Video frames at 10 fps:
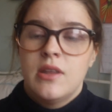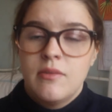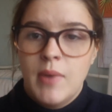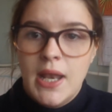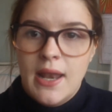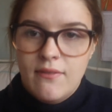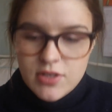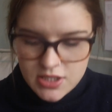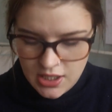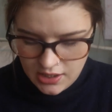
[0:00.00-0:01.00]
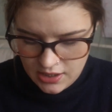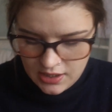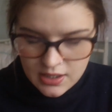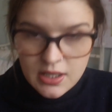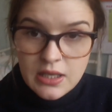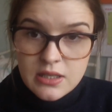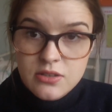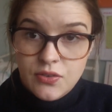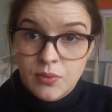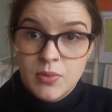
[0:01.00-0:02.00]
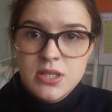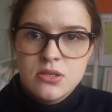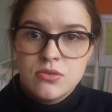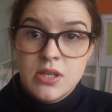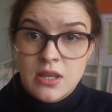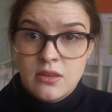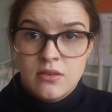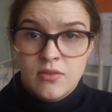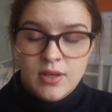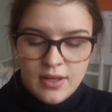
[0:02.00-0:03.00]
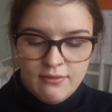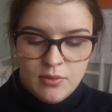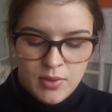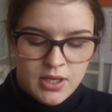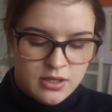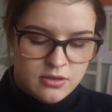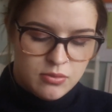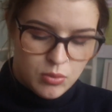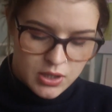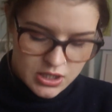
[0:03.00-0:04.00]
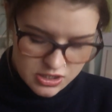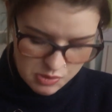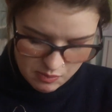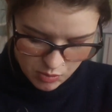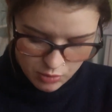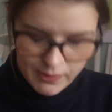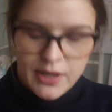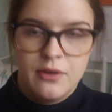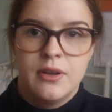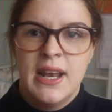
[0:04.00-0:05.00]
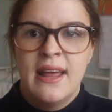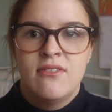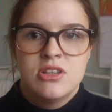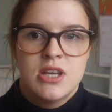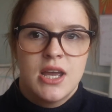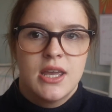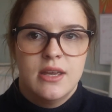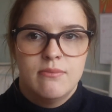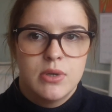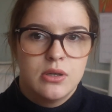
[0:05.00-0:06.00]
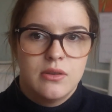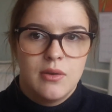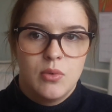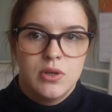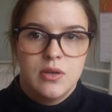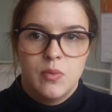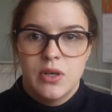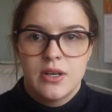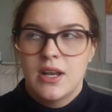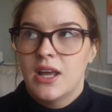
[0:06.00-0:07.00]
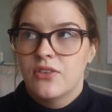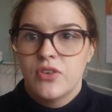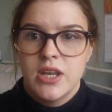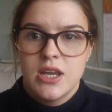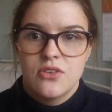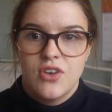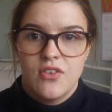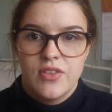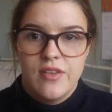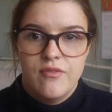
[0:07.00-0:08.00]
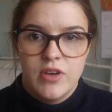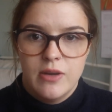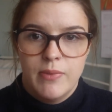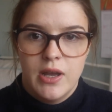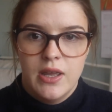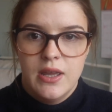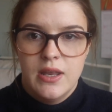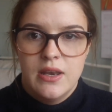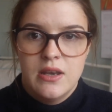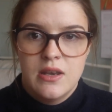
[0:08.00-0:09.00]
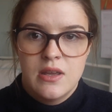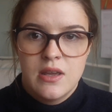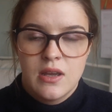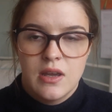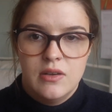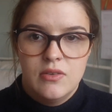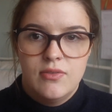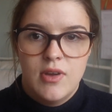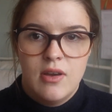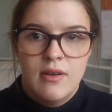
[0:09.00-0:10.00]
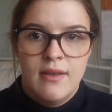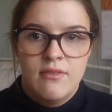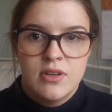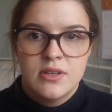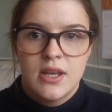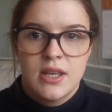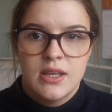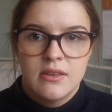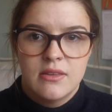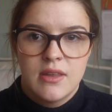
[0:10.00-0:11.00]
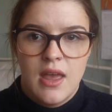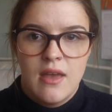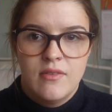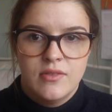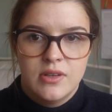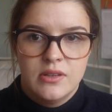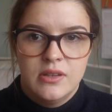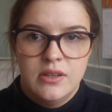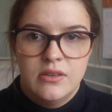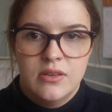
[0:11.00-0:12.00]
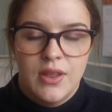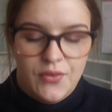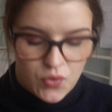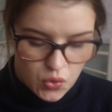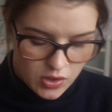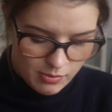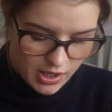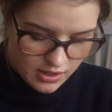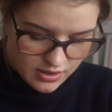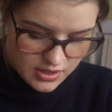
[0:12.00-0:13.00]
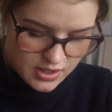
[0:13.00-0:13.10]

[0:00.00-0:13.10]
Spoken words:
is my leather jacket. It's from Whistles. It's a real leather one. I wanted to spend more money on a leather jacket because I wanted one to last for years rather than rebuy in kind of faux leather jackets every season that fall apart.